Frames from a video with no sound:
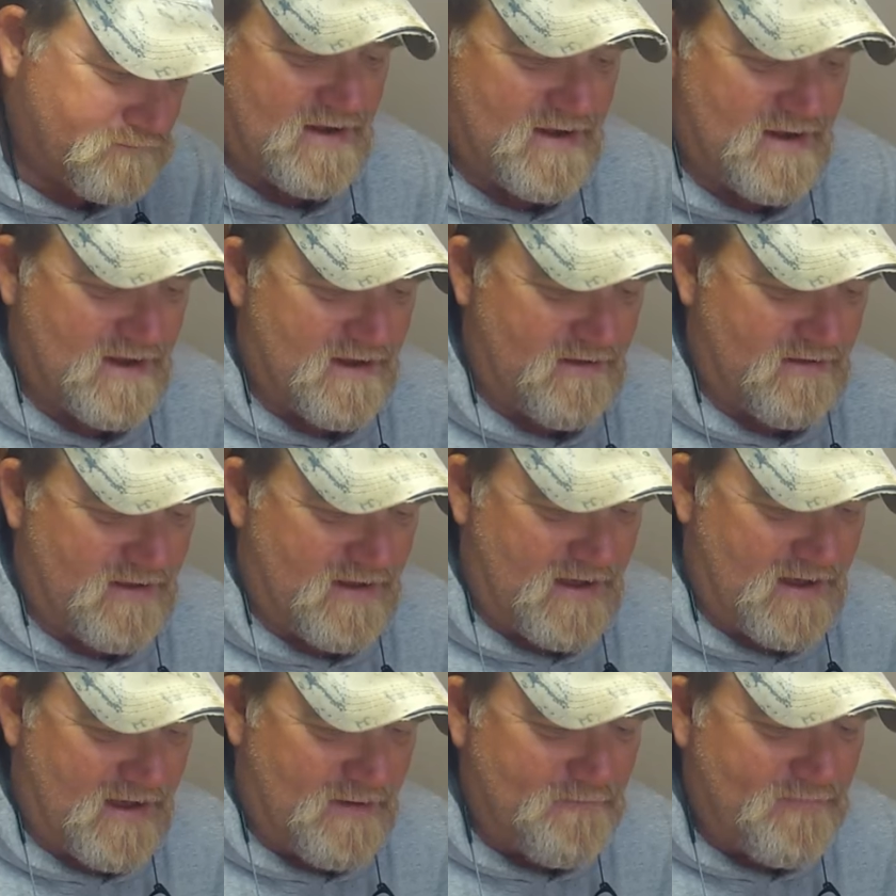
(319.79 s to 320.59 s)
Now,
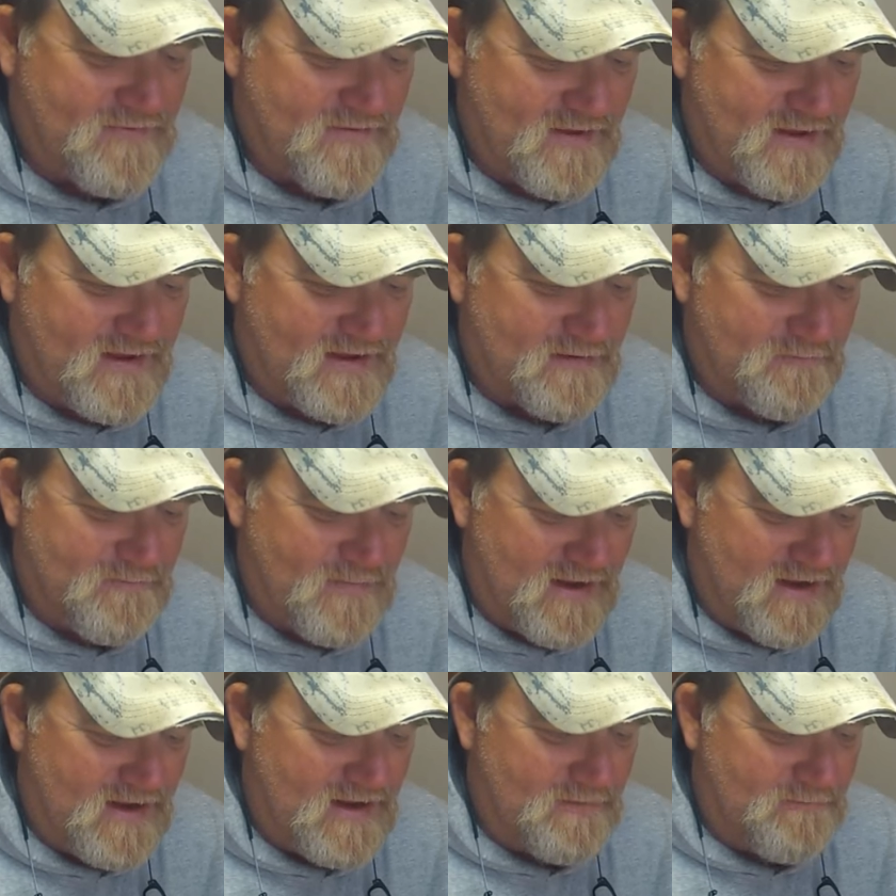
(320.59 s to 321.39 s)
I'm thinking
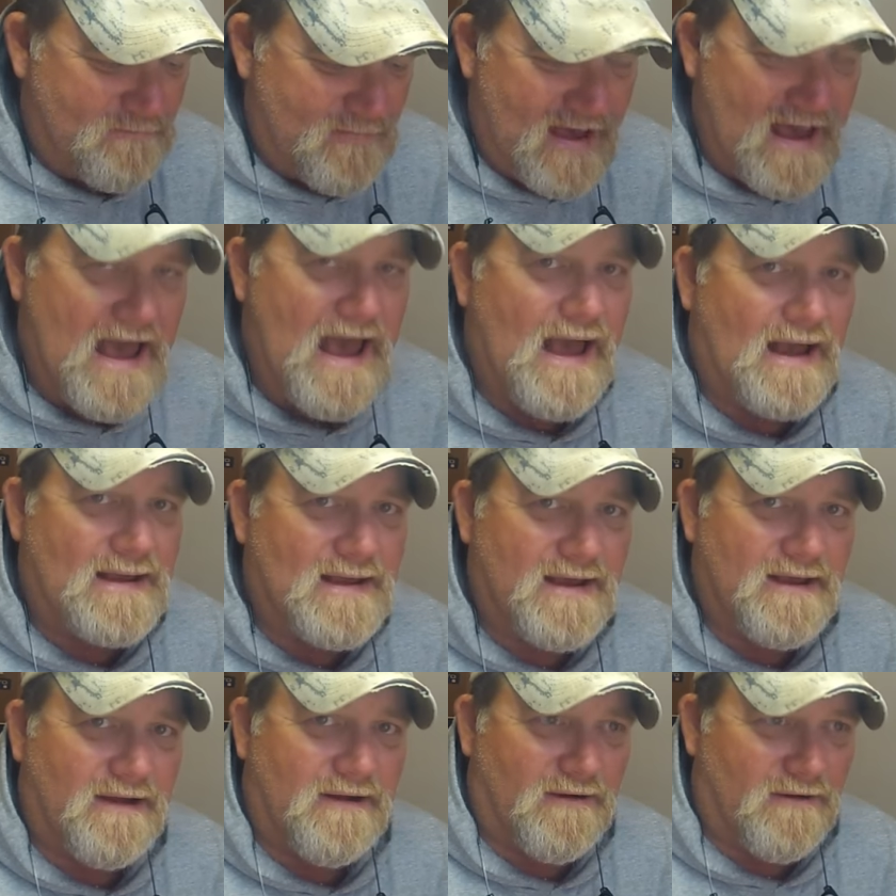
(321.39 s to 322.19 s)
me and Mac
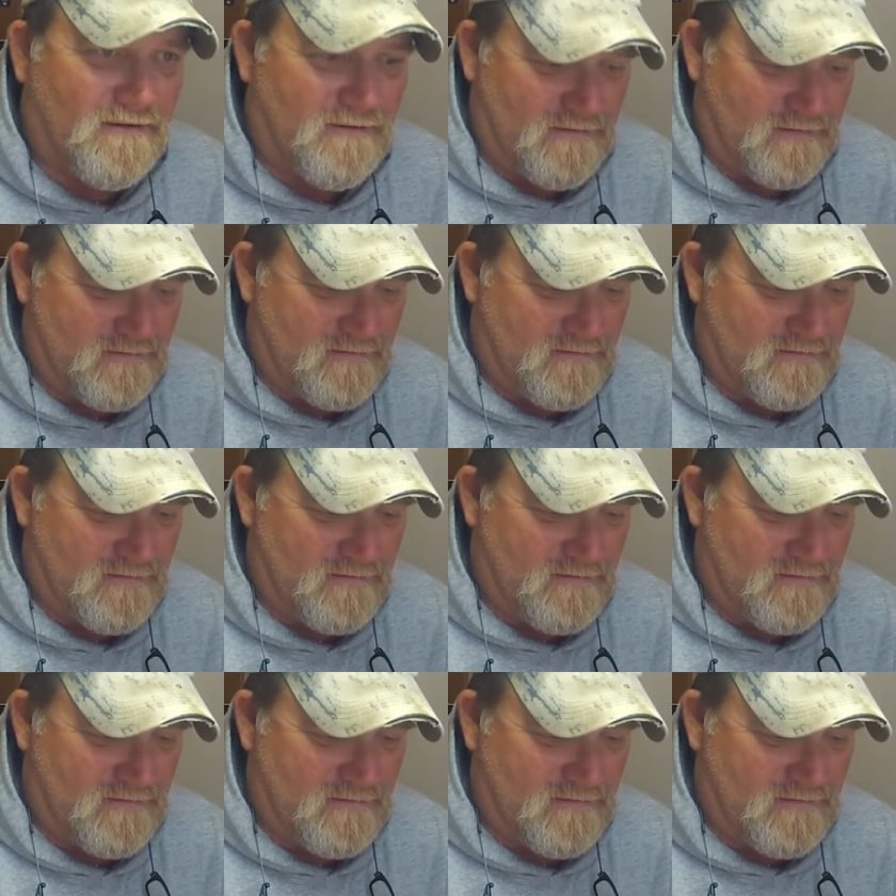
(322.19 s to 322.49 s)
here